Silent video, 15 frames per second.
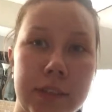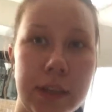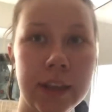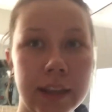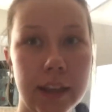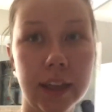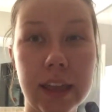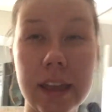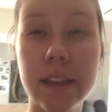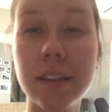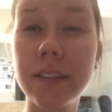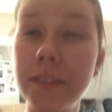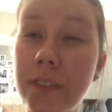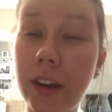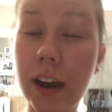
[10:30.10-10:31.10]
It
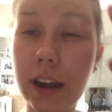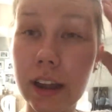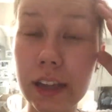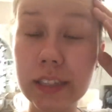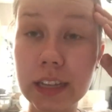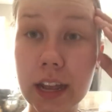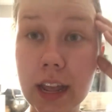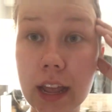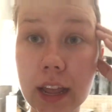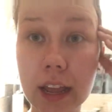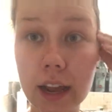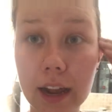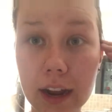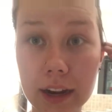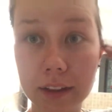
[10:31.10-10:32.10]
is Friday
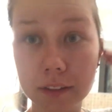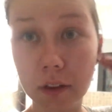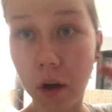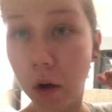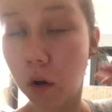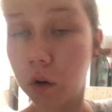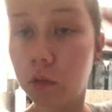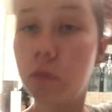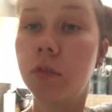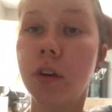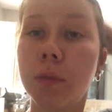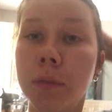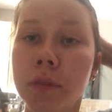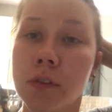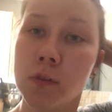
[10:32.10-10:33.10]
today. I just got home
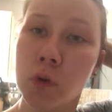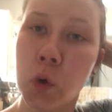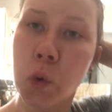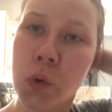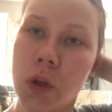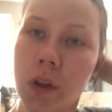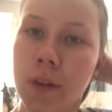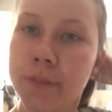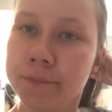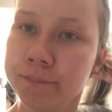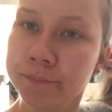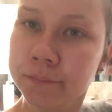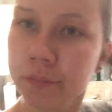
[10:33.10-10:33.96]
from school.